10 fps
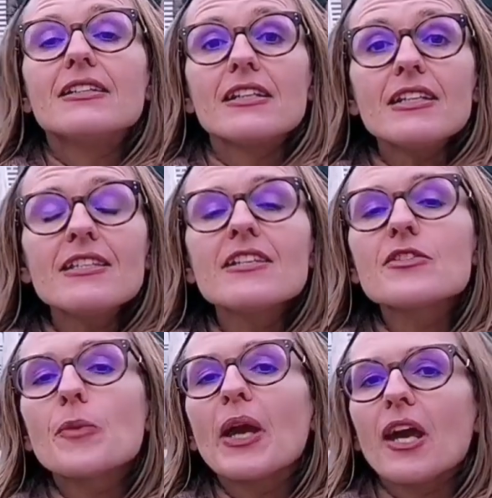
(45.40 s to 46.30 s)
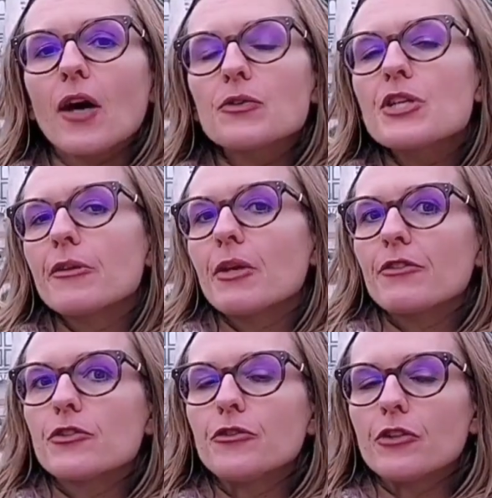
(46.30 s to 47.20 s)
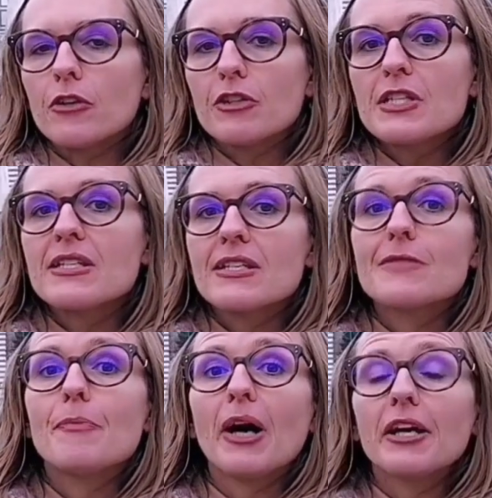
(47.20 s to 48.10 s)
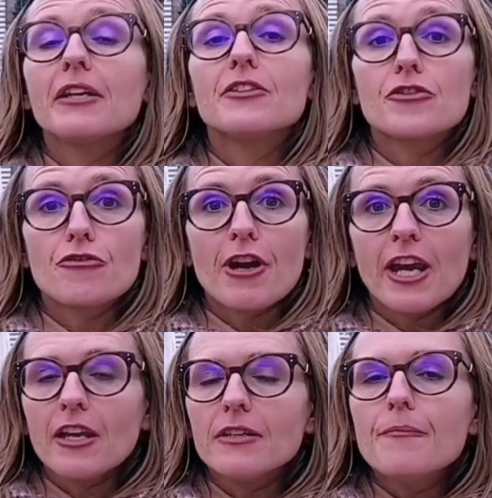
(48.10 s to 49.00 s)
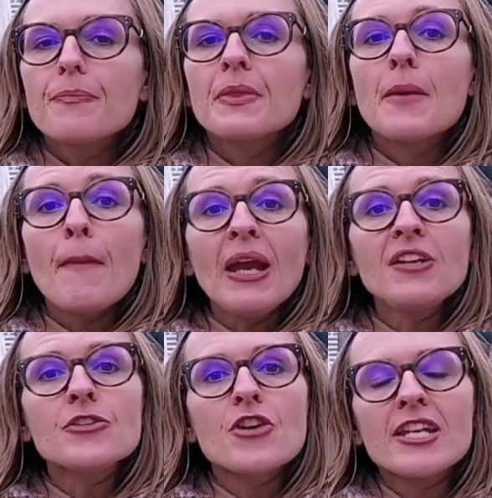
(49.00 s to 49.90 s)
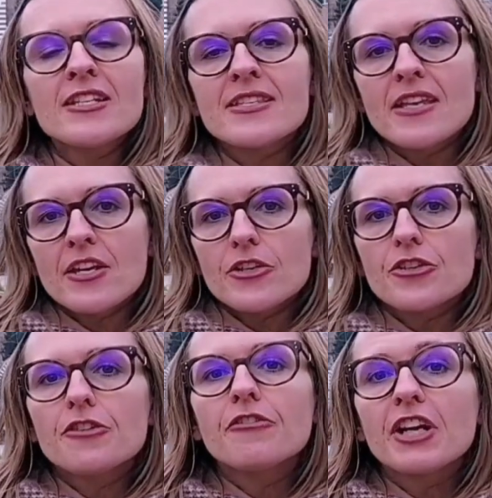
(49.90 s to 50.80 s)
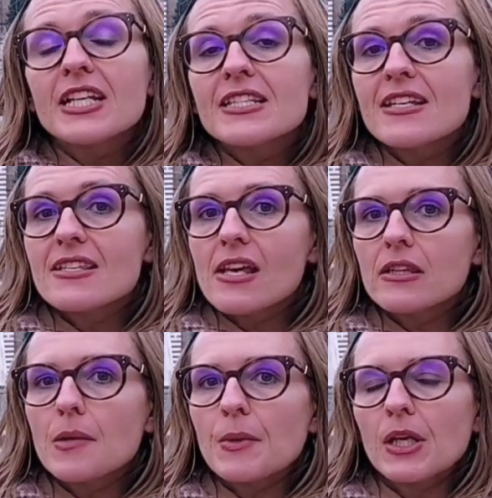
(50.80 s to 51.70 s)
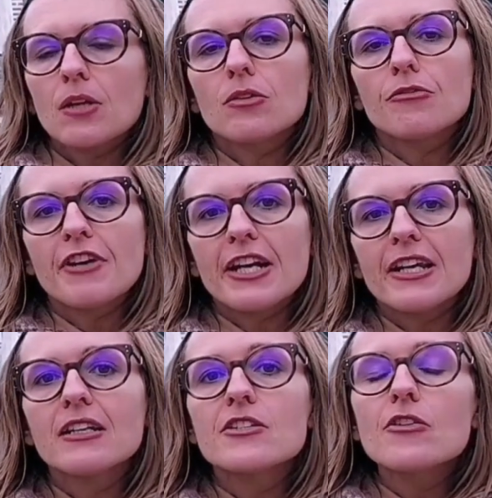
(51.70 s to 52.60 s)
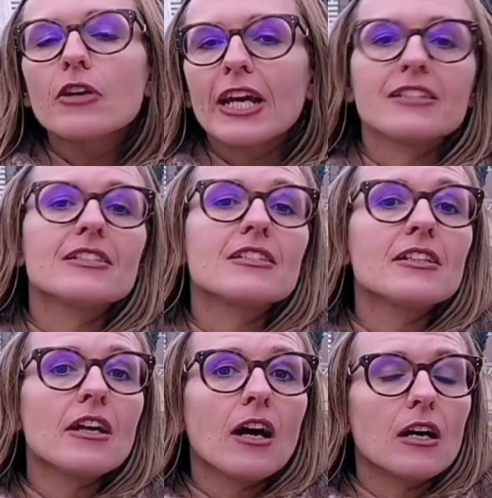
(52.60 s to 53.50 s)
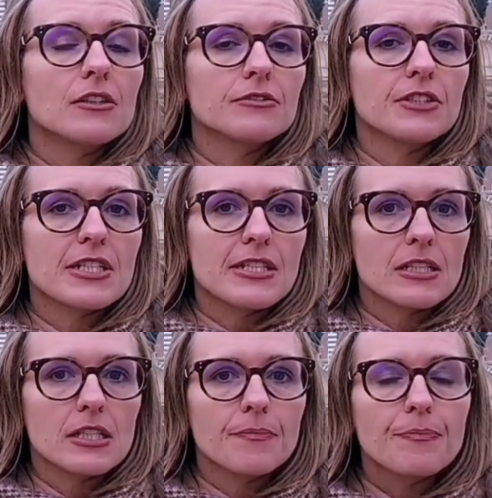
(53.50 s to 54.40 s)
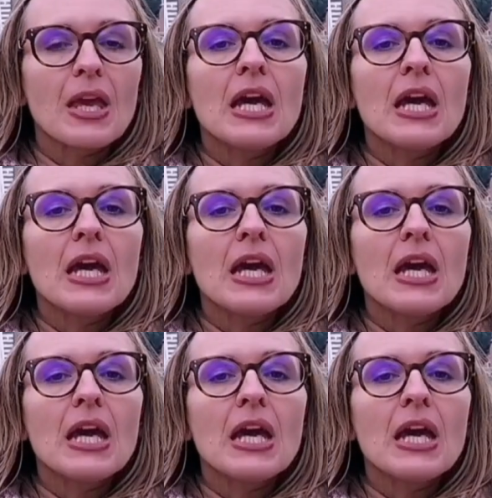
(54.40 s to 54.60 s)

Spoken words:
The easiest way how to arrive to Florence is by train. The main train station, Firenze Santa Maria Novella, is located in the heart of the city.